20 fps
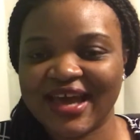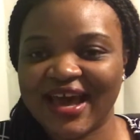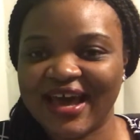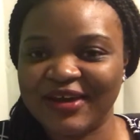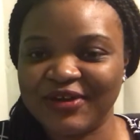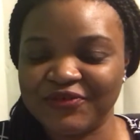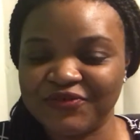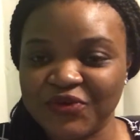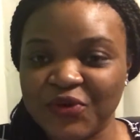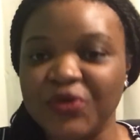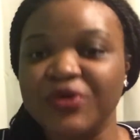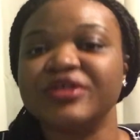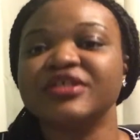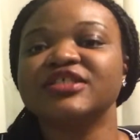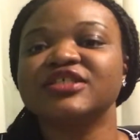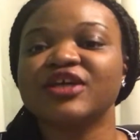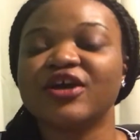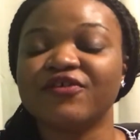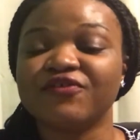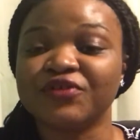and of
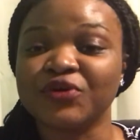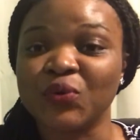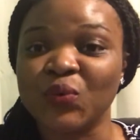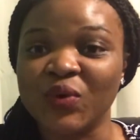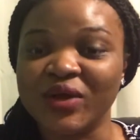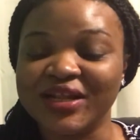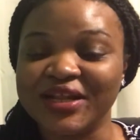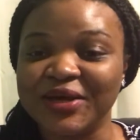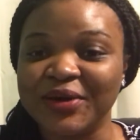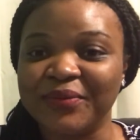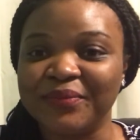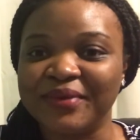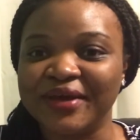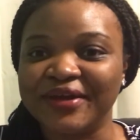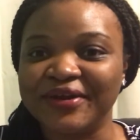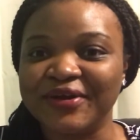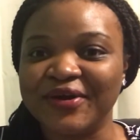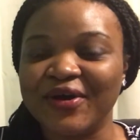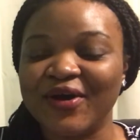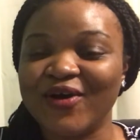course, Governor Willie
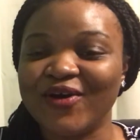Obiano